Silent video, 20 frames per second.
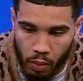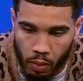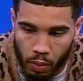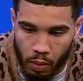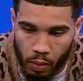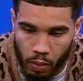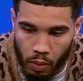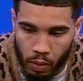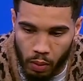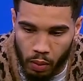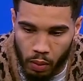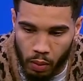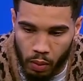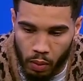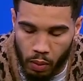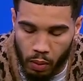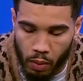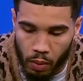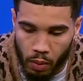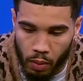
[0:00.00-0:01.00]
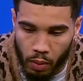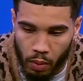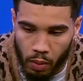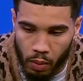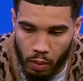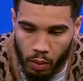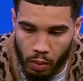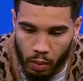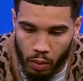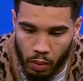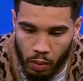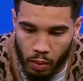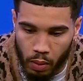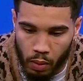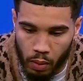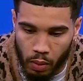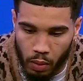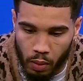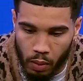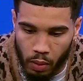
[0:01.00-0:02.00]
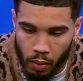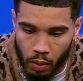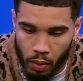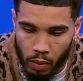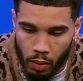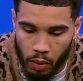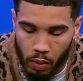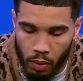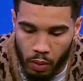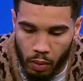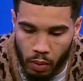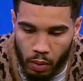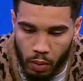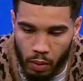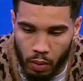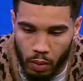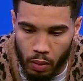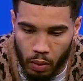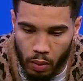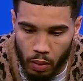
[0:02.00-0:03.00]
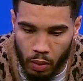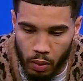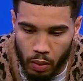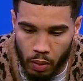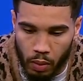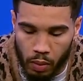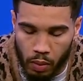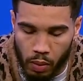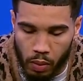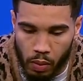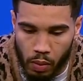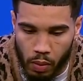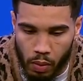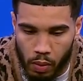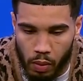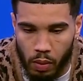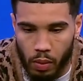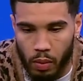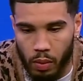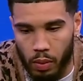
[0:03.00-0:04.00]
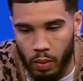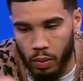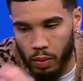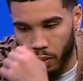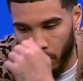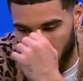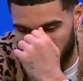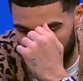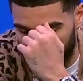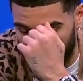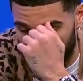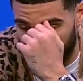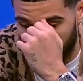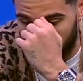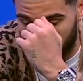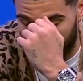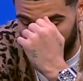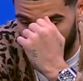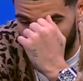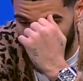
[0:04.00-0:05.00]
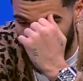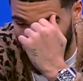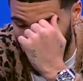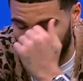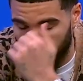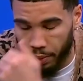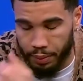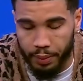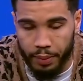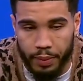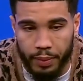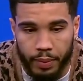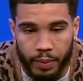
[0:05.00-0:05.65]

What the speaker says: (not speaking)